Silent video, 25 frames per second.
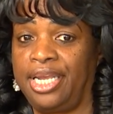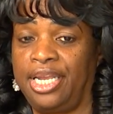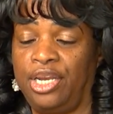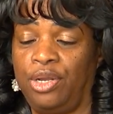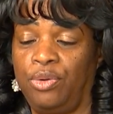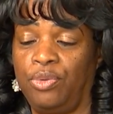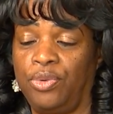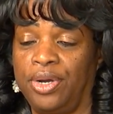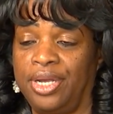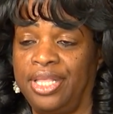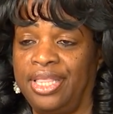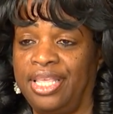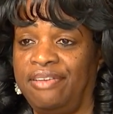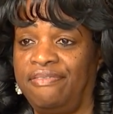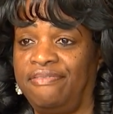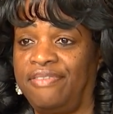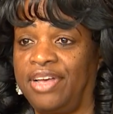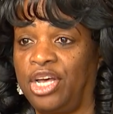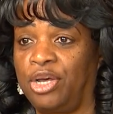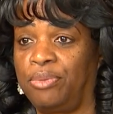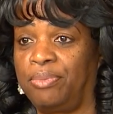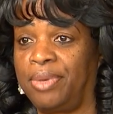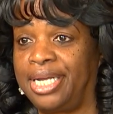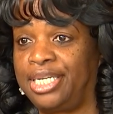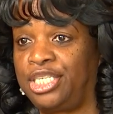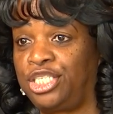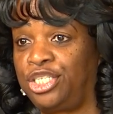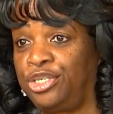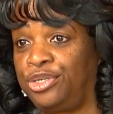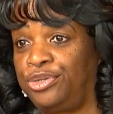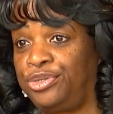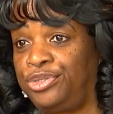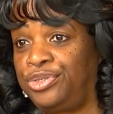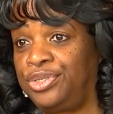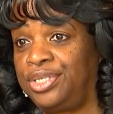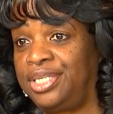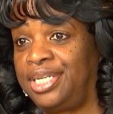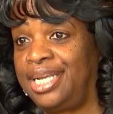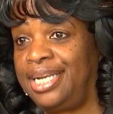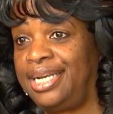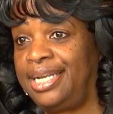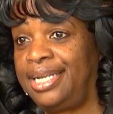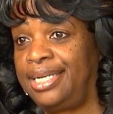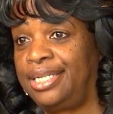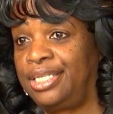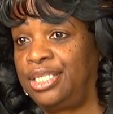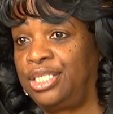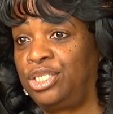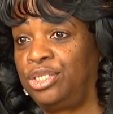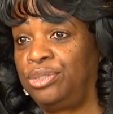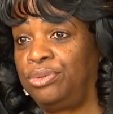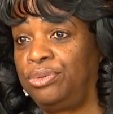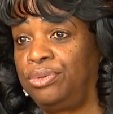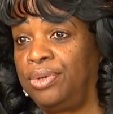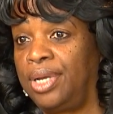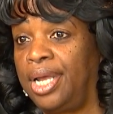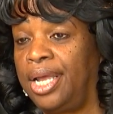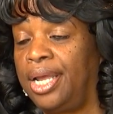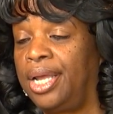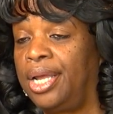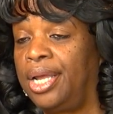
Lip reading: anywhere they found my children, they needed to